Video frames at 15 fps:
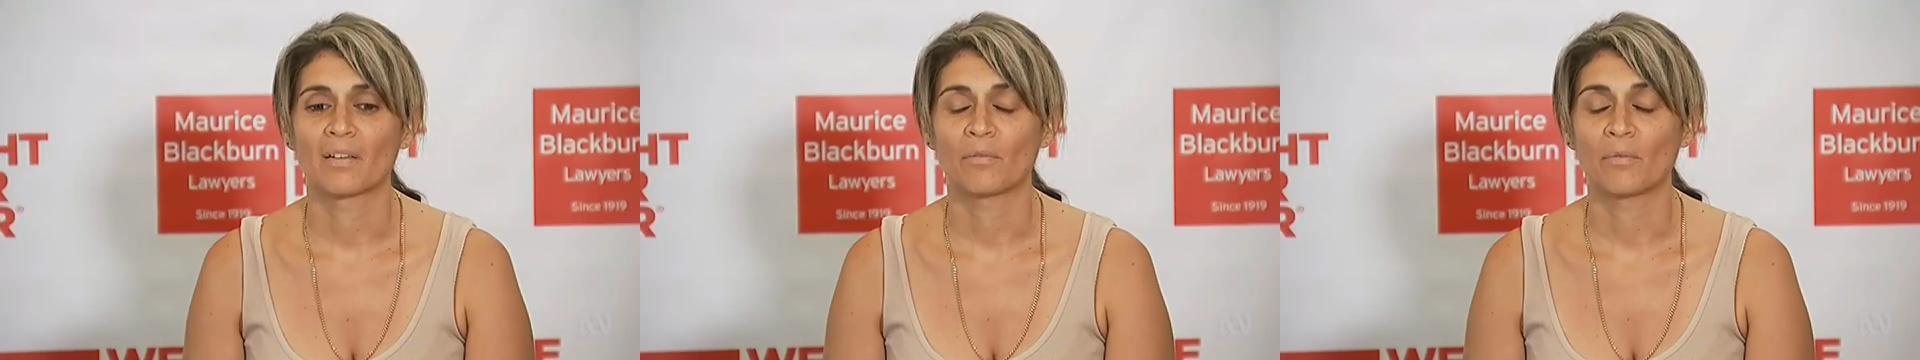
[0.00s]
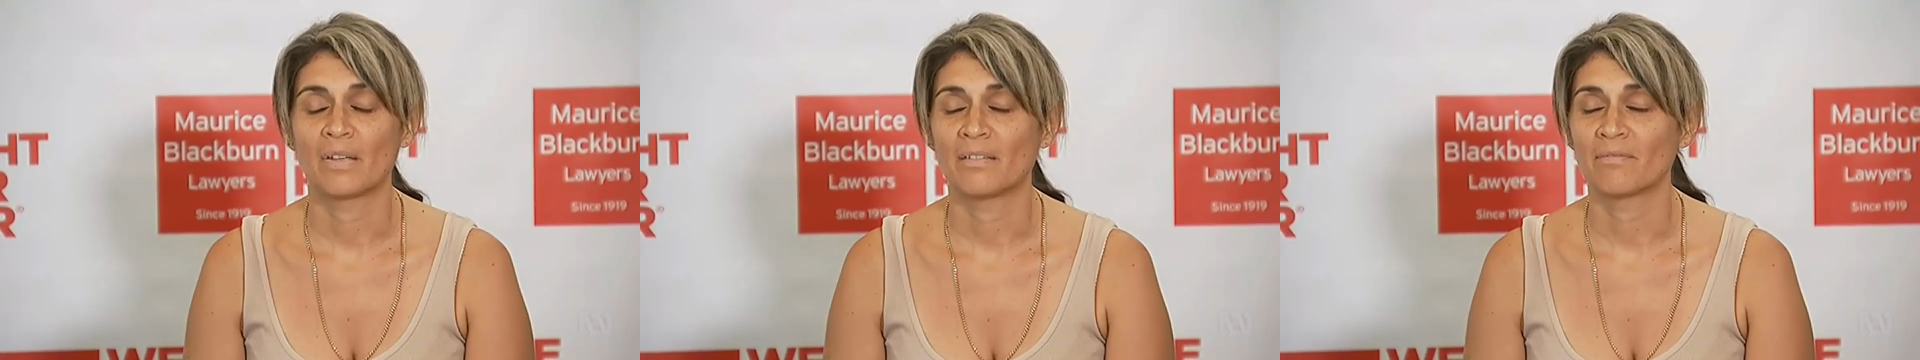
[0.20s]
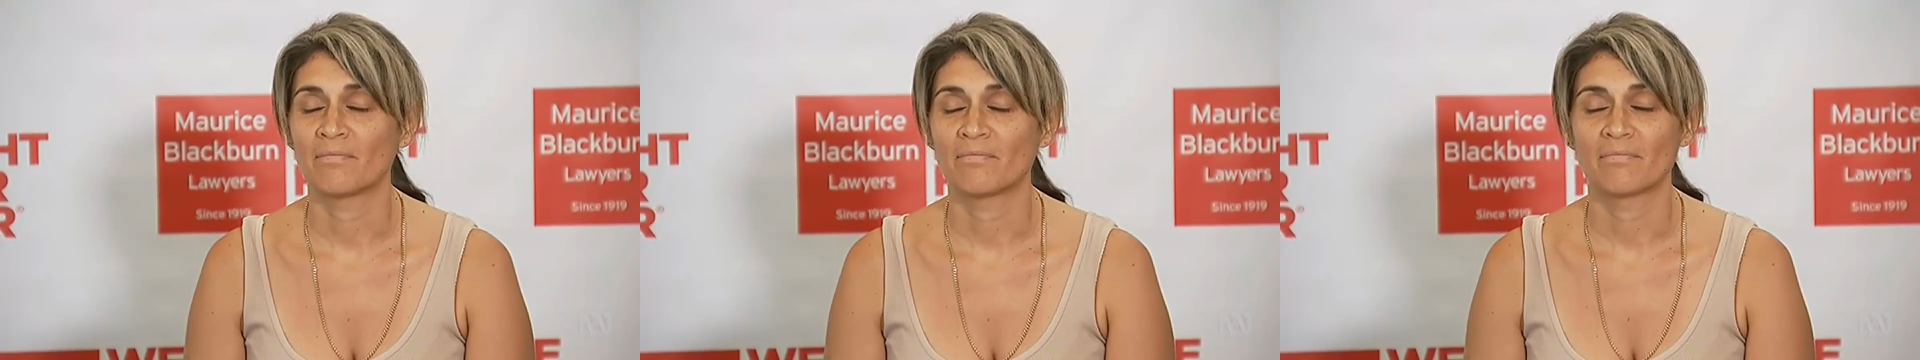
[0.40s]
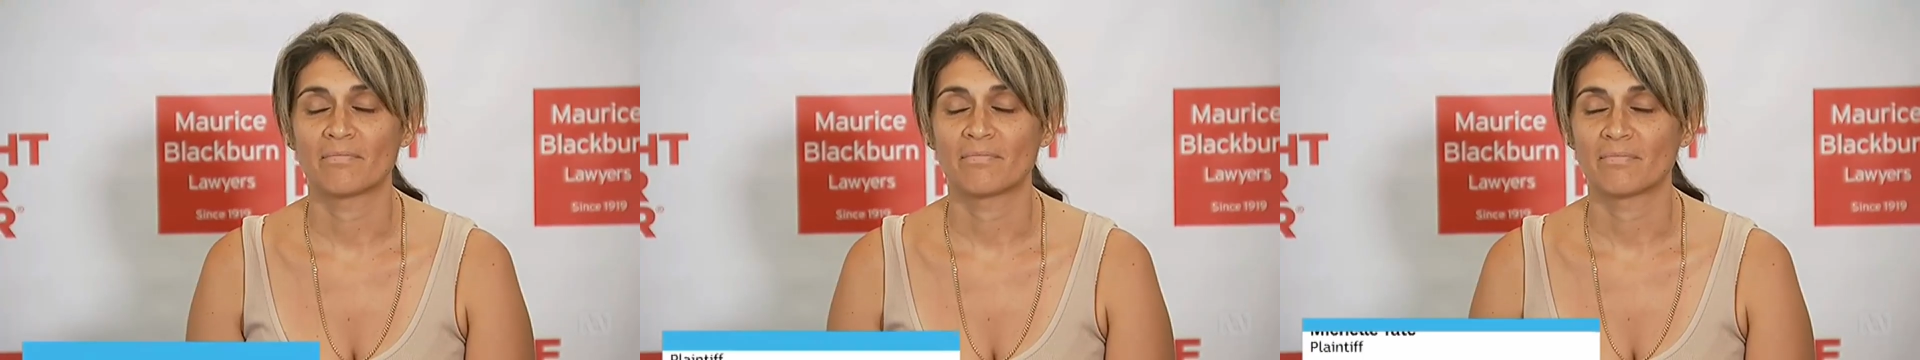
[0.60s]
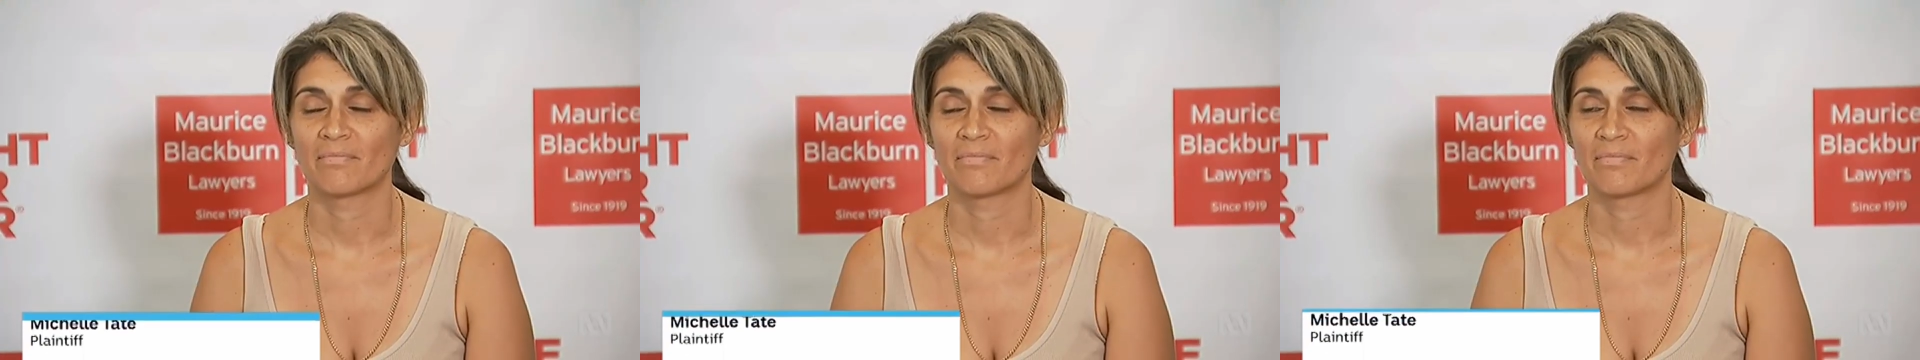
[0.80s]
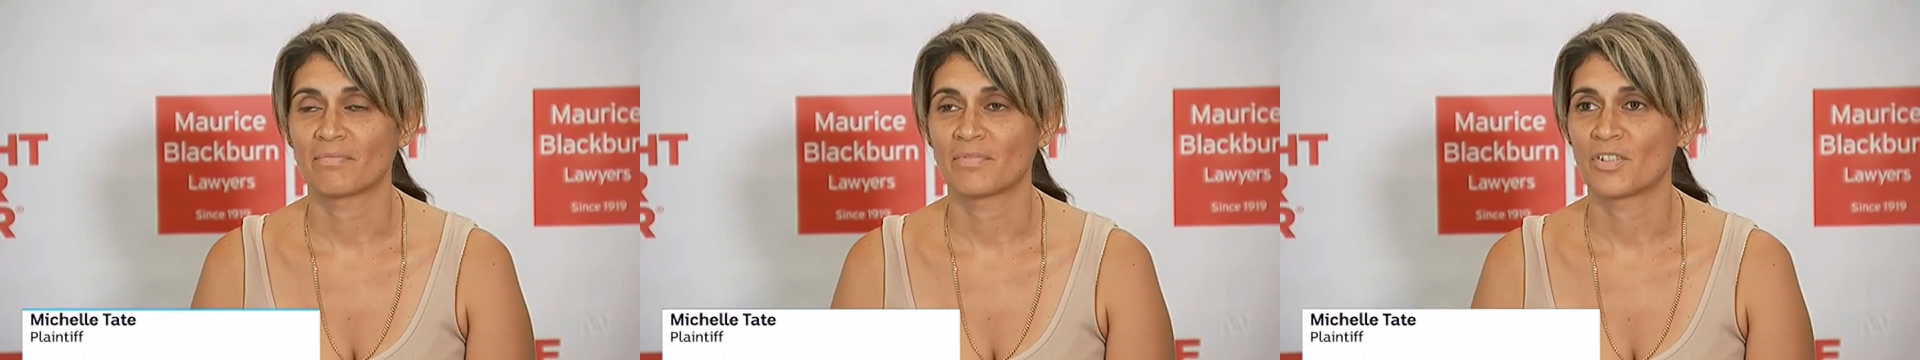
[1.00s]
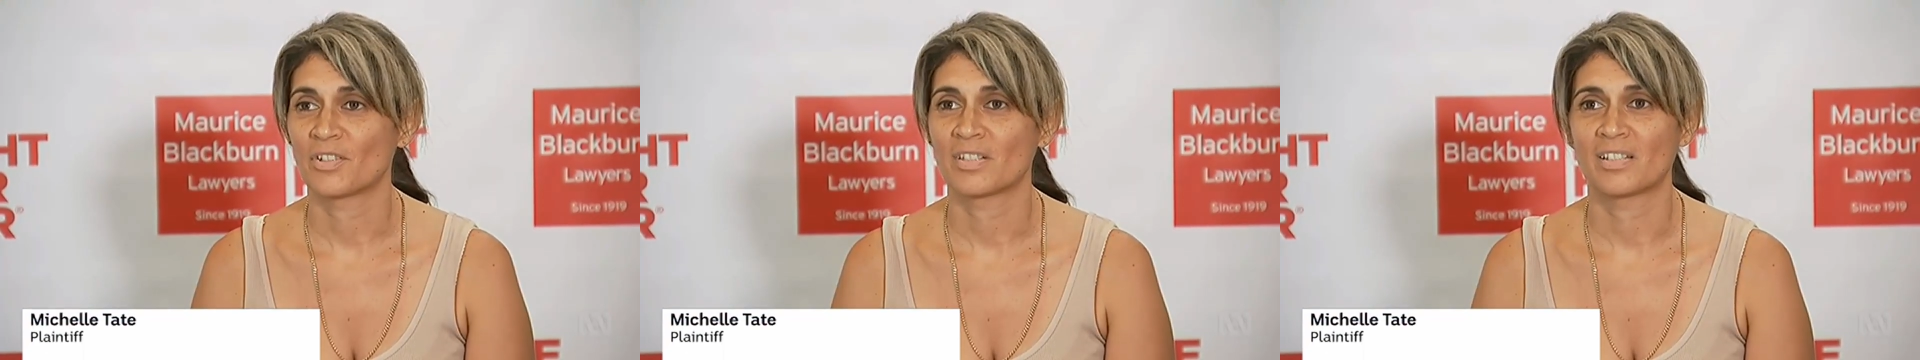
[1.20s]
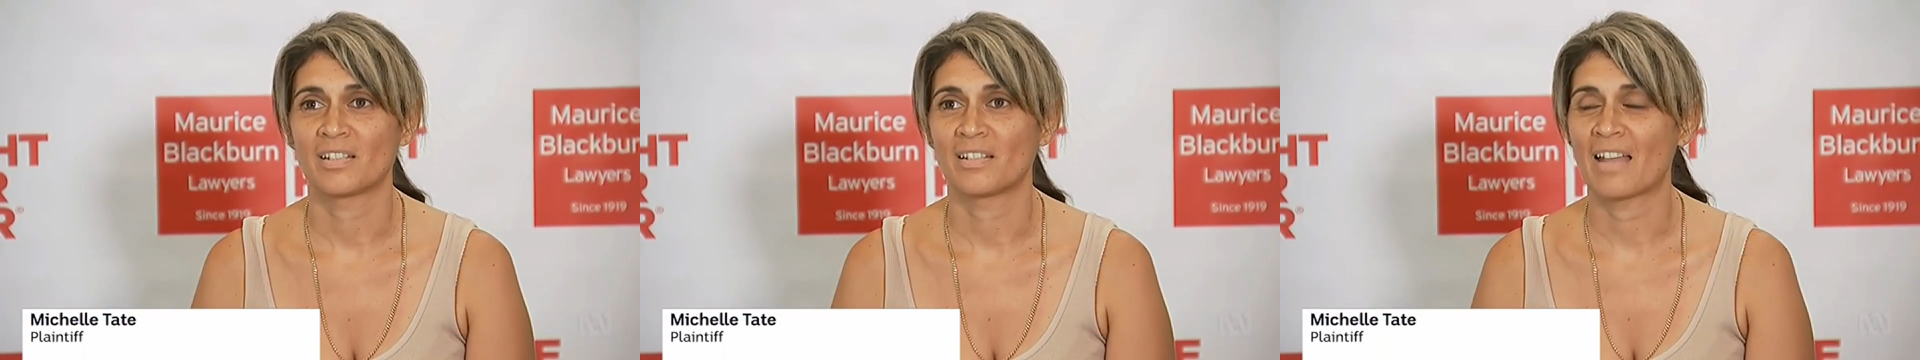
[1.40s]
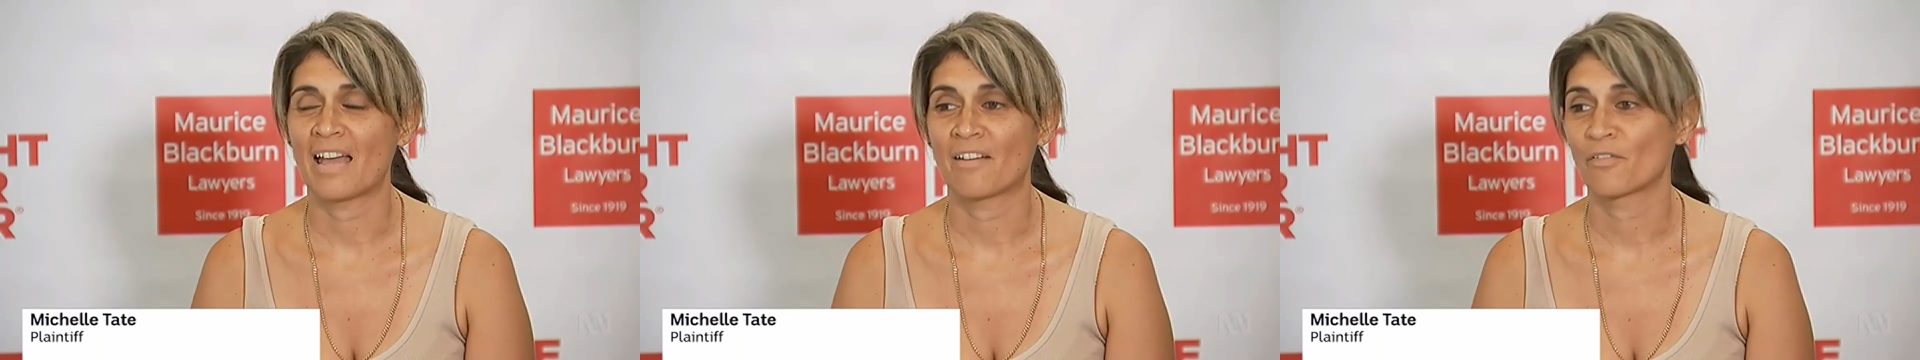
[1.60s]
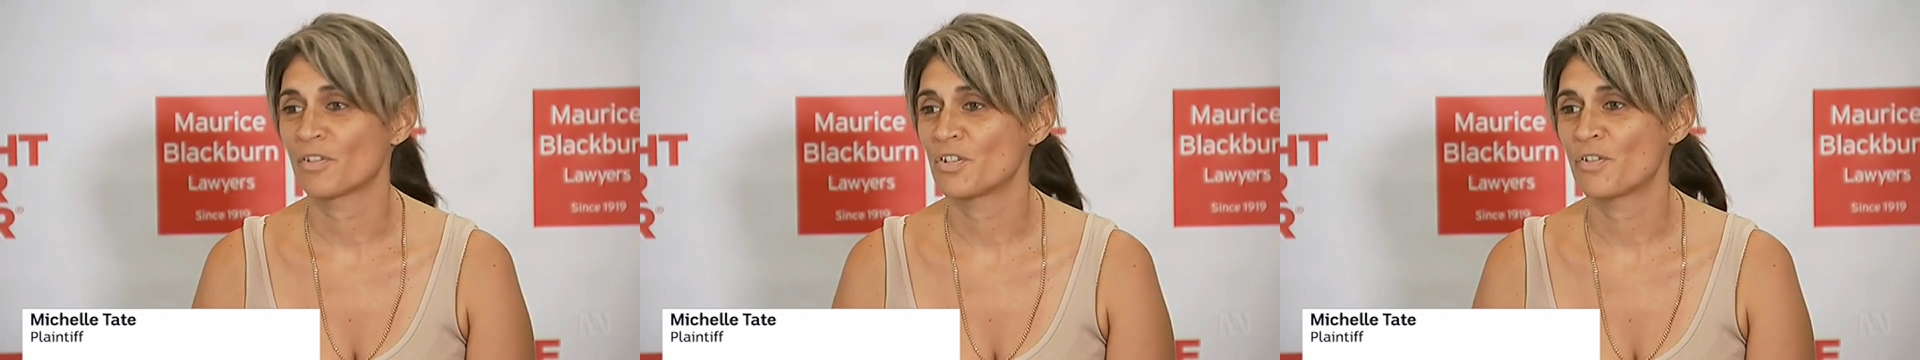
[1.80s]
We're just an
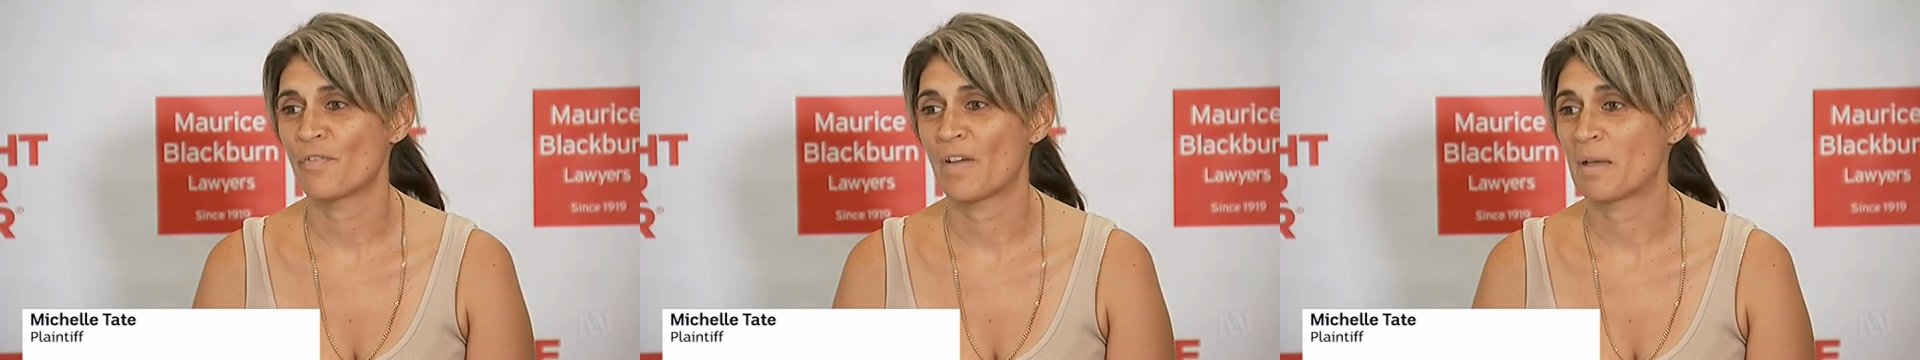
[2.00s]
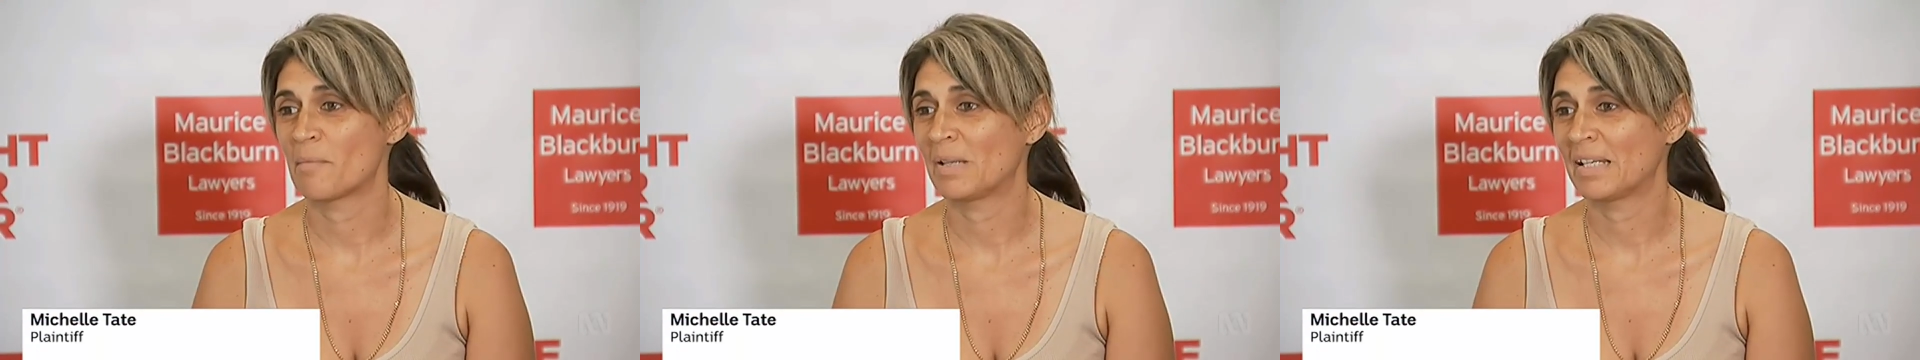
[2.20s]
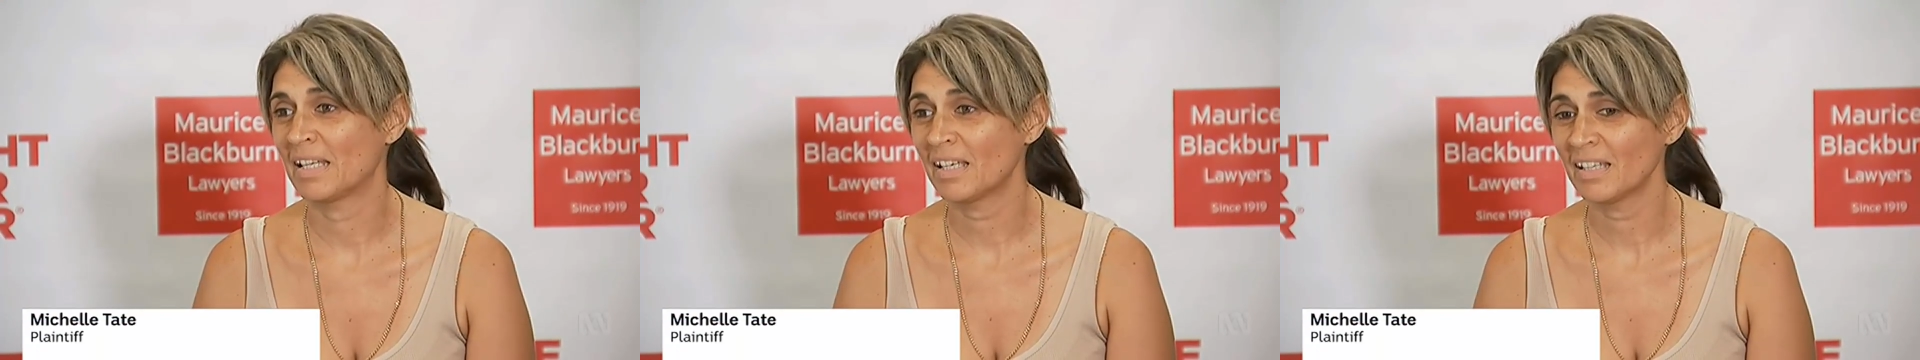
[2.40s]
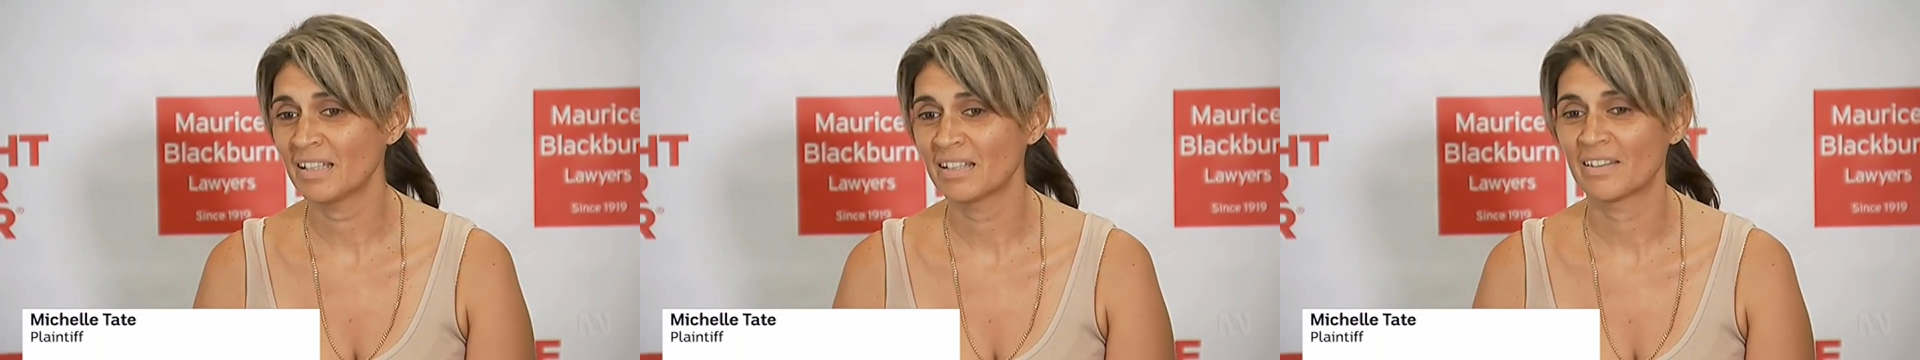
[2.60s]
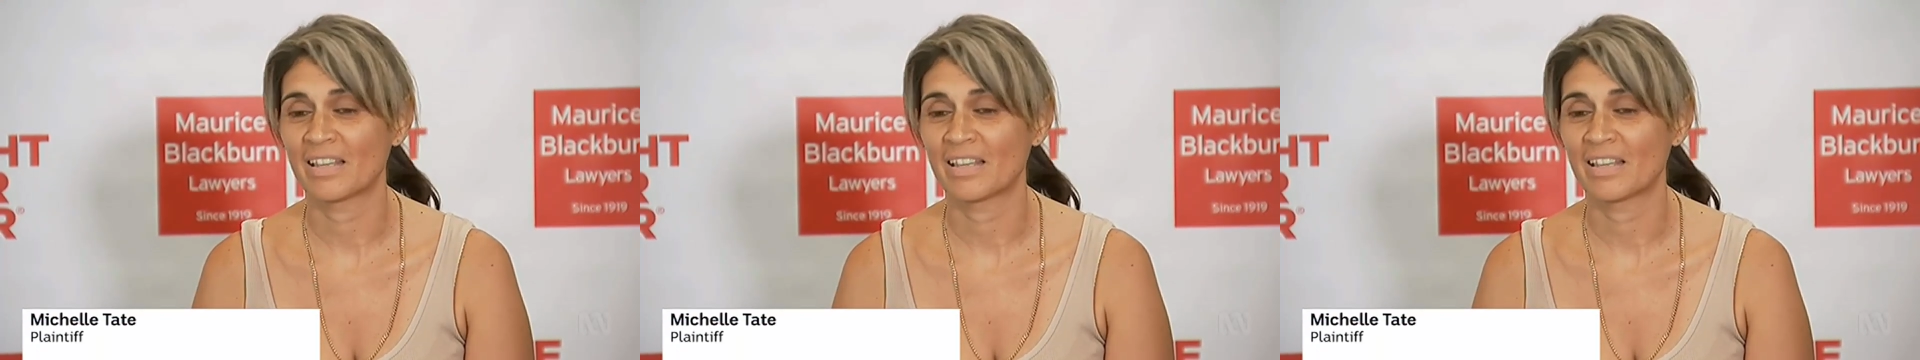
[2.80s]
average family